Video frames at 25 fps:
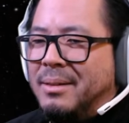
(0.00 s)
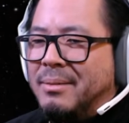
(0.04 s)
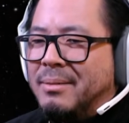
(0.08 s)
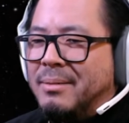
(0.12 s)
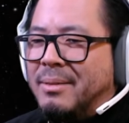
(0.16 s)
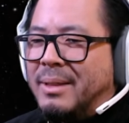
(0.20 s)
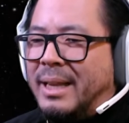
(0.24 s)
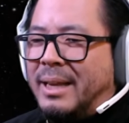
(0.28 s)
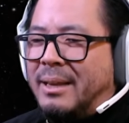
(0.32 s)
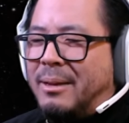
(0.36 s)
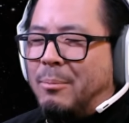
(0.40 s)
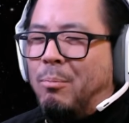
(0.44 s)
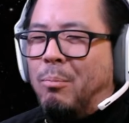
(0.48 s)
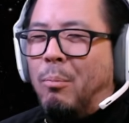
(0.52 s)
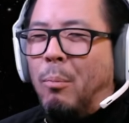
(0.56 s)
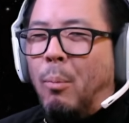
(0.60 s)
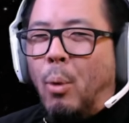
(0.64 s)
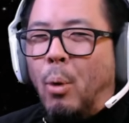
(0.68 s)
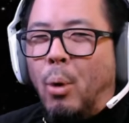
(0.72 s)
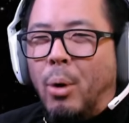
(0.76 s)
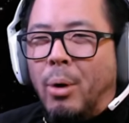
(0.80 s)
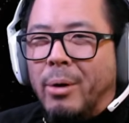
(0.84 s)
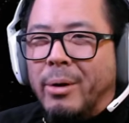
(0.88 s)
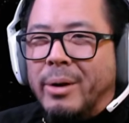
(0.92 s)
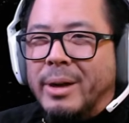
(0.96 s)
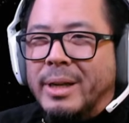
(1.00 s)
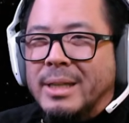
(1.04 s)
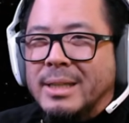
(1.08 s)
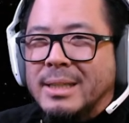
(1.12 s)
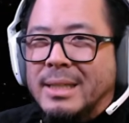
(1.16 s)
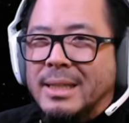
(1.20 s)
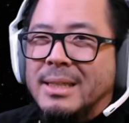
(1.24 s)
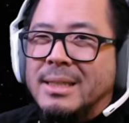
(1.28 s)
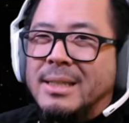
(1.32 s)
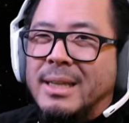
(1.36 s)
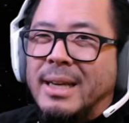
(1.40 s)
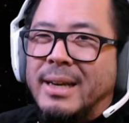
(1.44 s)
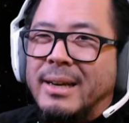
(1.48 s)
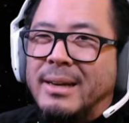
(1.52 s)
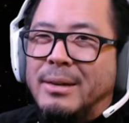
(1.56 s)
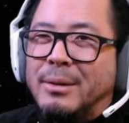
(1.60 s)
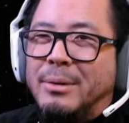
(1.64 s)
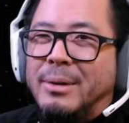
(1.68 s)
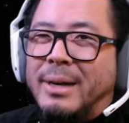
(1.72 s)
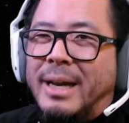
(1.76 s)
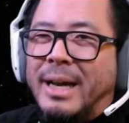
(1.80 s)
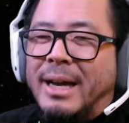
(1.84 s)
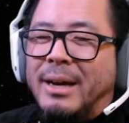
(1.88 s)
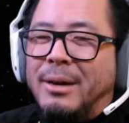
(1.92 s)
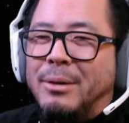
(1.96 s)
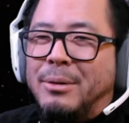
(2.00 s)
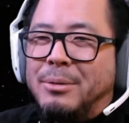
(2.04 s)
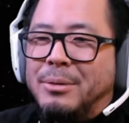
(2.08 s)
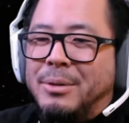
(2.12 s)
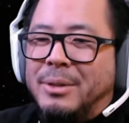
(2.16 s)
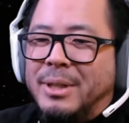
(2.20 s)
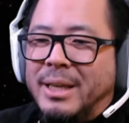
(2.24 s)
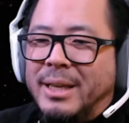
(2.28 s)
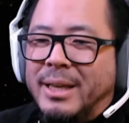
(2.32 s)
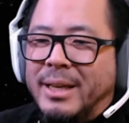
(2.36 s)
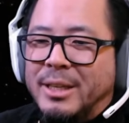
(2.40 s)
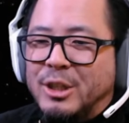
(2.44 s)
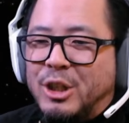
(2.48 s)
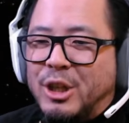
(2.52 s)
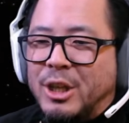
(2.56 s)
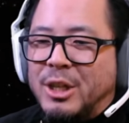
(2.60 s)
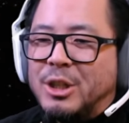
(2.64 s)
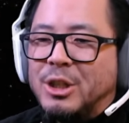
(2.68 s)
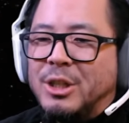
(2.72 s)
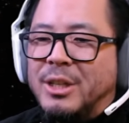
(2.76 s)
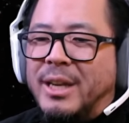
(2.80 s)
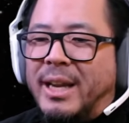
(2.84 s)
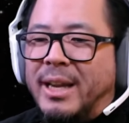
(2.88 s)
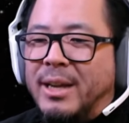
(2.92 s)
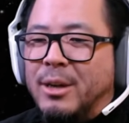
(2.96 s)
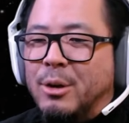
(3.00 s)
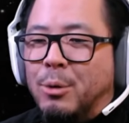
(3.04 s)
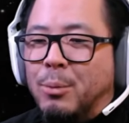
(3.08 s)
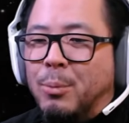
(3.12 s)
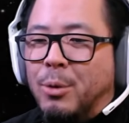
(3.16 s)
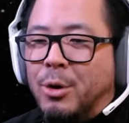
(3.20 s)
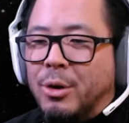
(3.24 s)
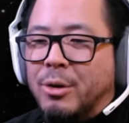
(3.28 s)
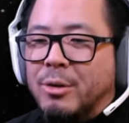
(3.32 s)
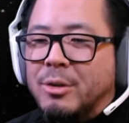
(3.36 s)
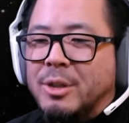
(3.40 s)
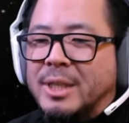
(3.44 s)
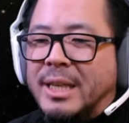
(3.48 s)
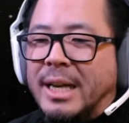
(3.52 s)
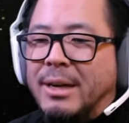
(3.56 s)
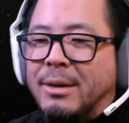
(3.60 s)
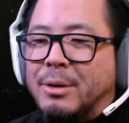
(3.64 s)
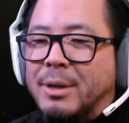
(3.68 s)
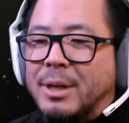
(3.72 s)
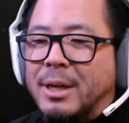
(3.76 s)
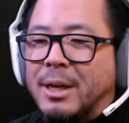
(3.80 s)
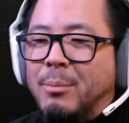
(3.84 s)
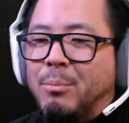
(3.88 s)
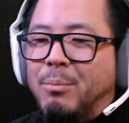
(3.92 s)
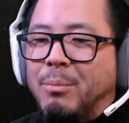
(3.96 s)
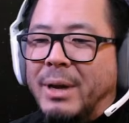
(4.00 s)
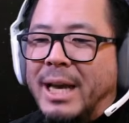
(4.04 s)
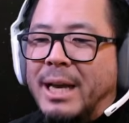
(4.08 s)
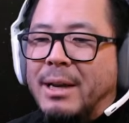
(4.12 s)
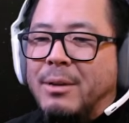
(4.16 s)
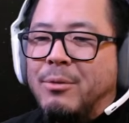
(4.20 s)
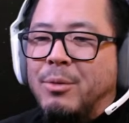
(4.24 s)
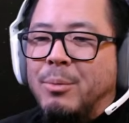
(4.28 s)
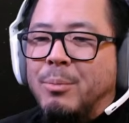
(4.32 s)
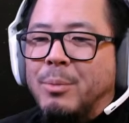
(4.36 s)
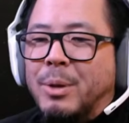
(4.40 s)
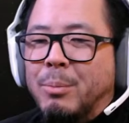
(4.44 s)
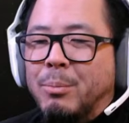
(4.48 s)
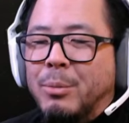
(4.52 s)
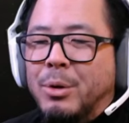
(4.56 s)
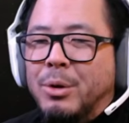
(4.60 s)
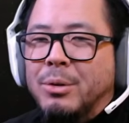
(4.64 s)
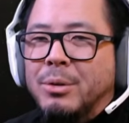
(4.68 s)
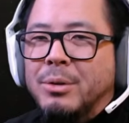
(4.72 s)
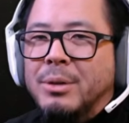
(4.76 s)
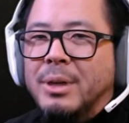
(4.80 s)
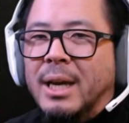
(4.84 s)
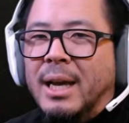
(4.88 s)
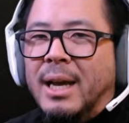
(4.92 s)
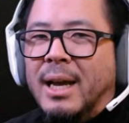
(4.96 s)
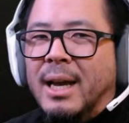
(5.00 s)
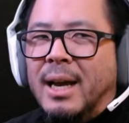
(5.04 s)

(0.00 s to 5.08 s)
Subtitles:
like more in detail how the ejection angle works, how to come back from the moon,